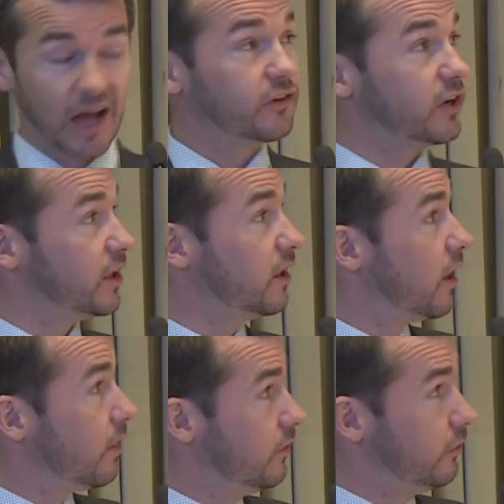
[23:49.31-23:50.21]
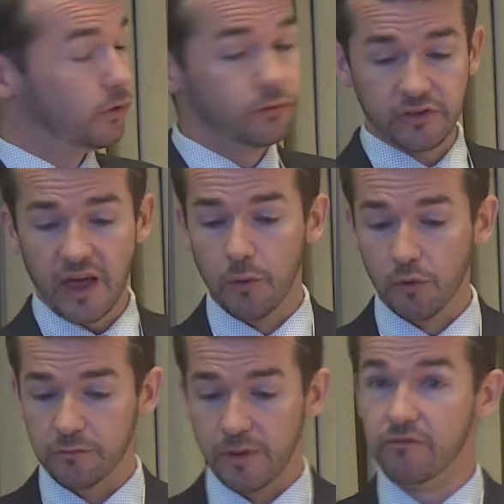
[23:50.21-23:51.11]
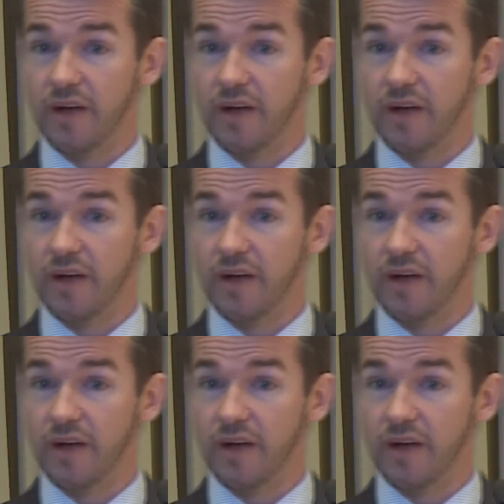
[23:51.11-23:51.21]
And actually, the dunes there would have been